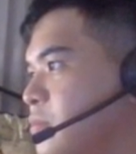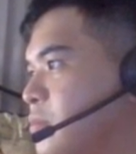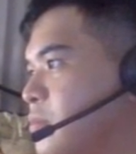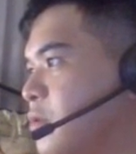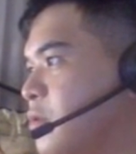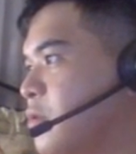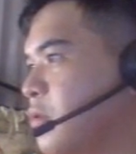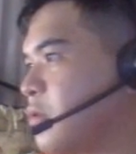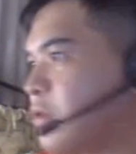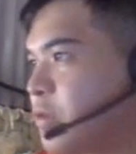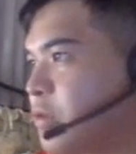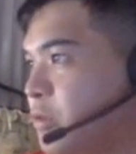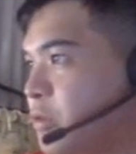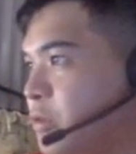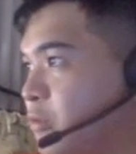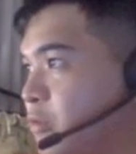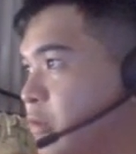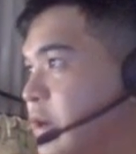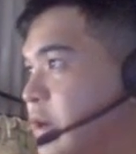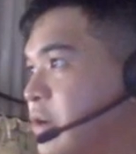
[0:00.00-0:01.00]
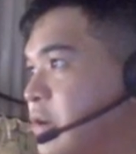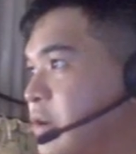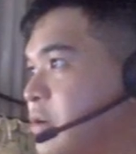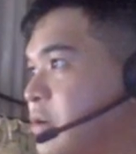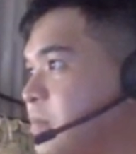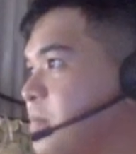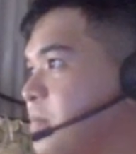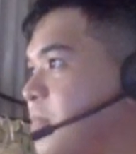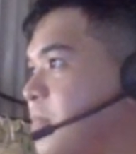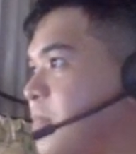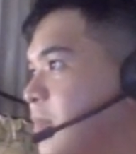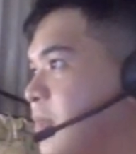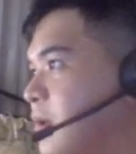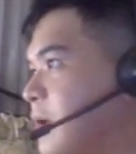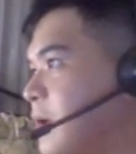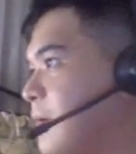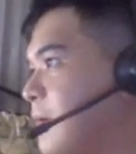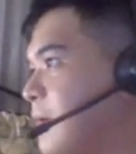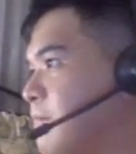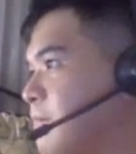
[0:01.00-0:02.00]
So this is the rear.
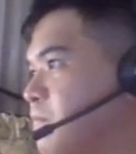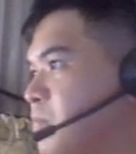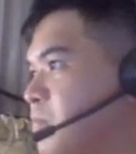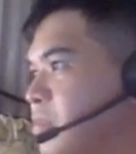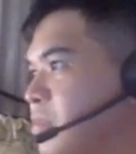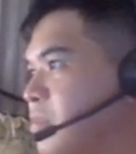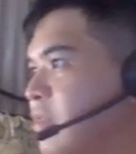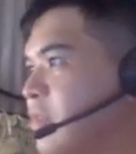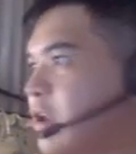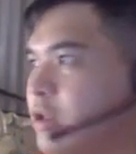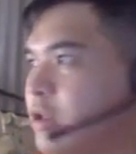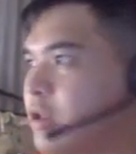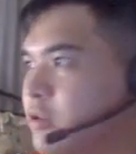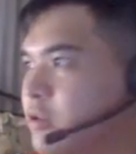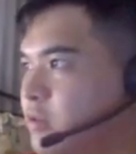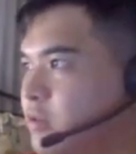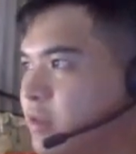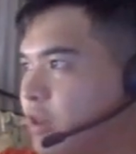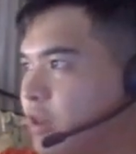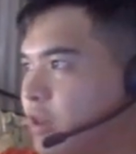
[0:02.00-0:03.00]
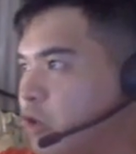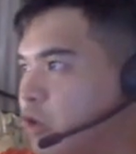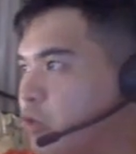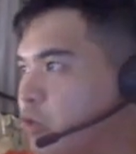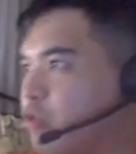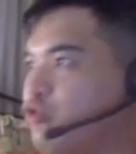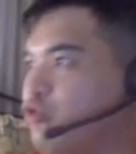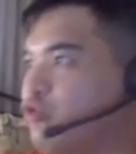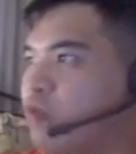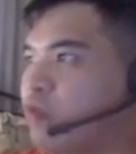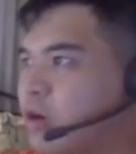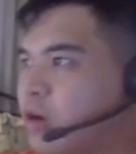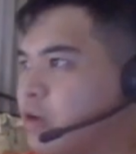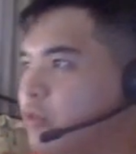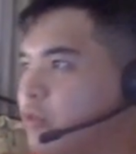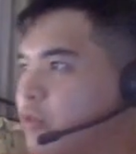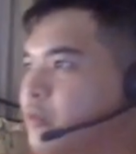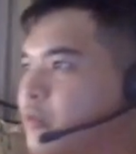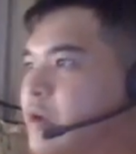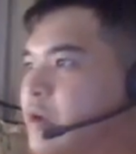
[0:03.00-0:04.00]
Um, that includes like you know the
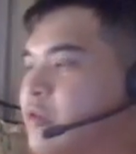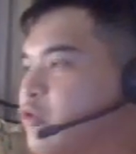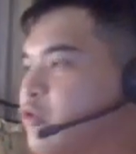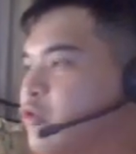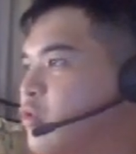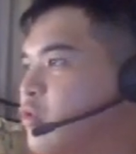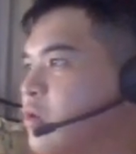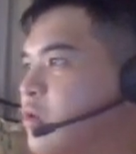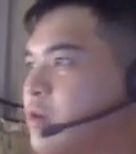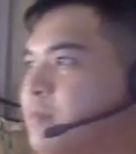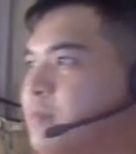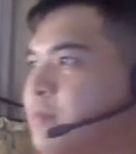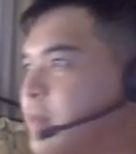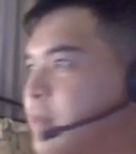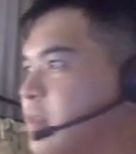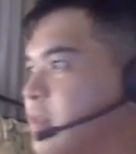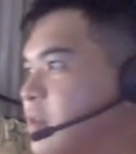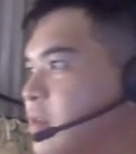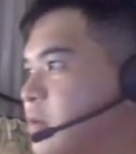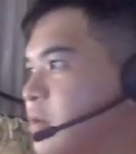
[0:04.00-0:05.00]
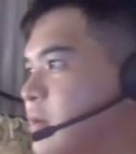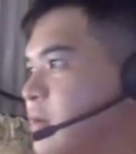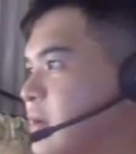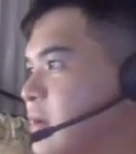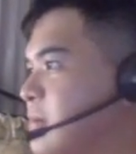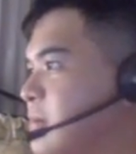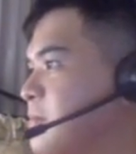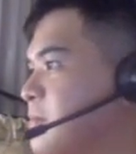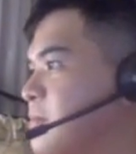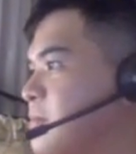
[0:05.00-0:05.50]
trunk, the rear door, etc.